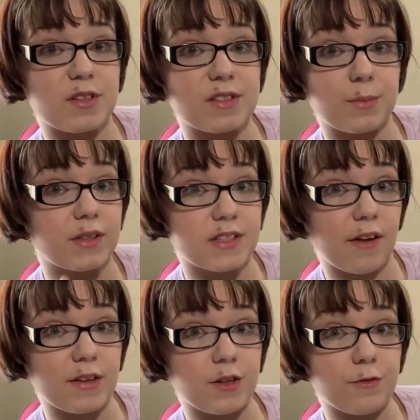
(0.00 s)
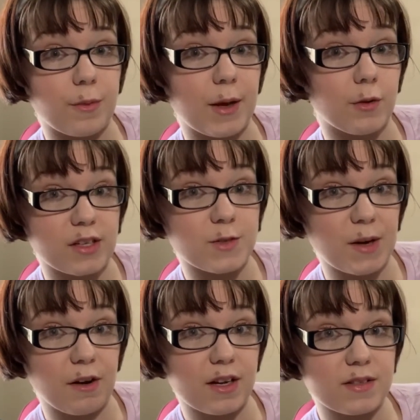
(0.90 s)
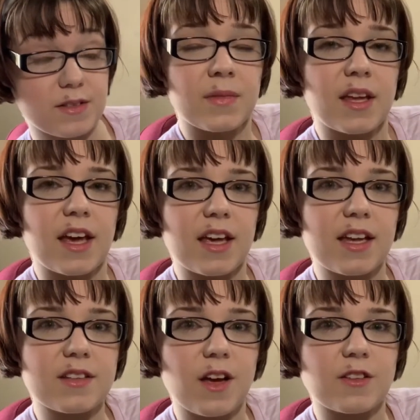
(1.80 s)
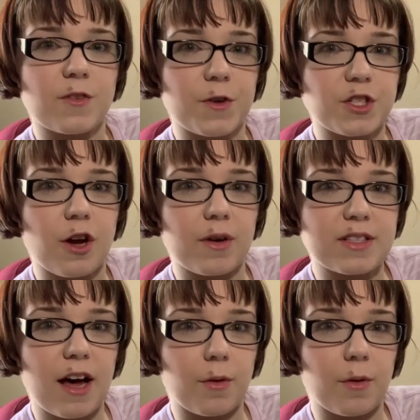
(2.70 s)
just simply telling you from my own experience. It is also for show and tell